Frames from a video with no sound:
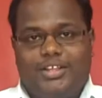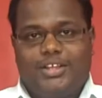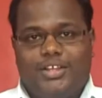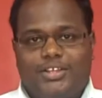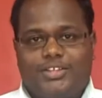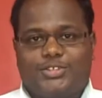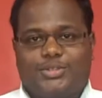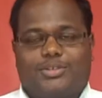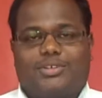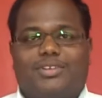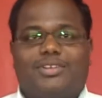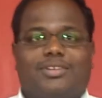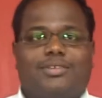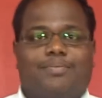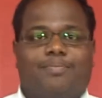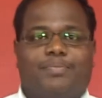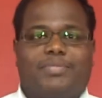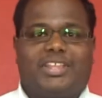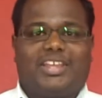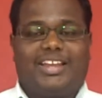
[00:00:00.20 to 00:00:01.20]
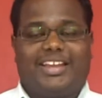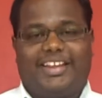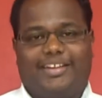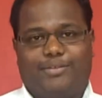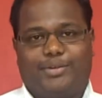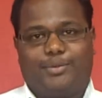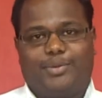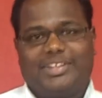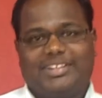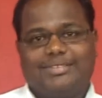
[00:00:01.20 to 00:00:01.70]
So, hi
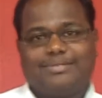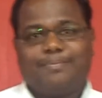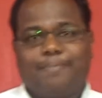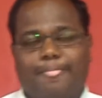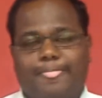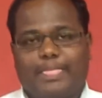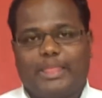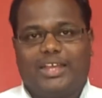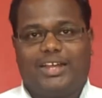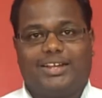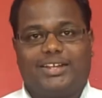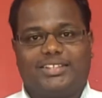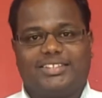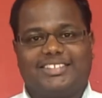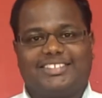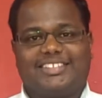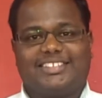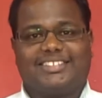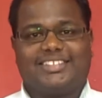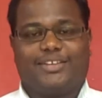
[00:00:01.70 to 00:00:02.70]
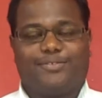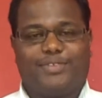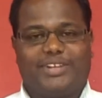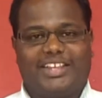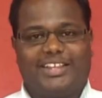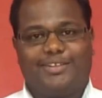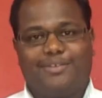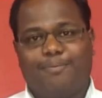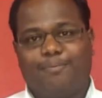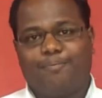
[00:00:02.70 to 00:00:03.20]
everyone, this is
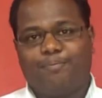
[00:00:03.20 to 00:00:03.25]
Sarvanan.